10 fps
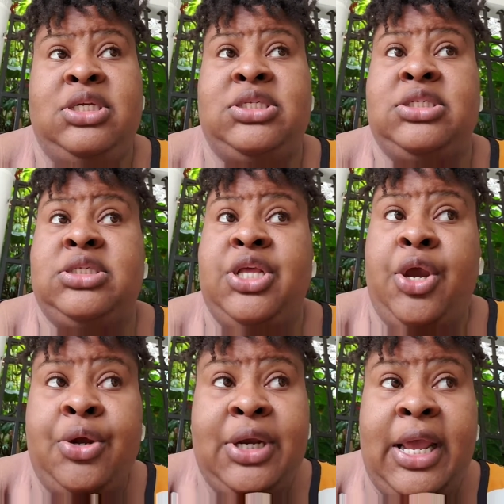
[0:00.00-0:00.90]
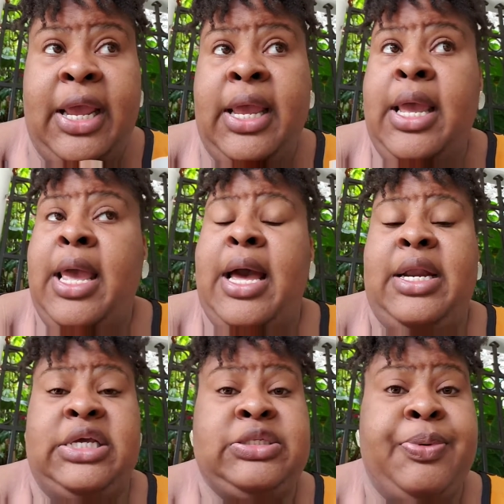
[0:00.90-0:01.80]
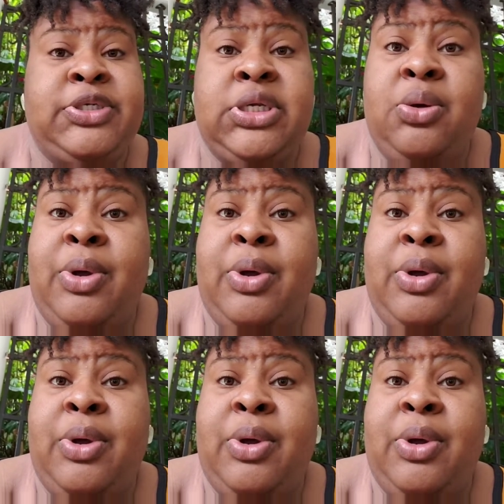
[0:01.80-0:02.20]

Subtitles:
It is their day, and especially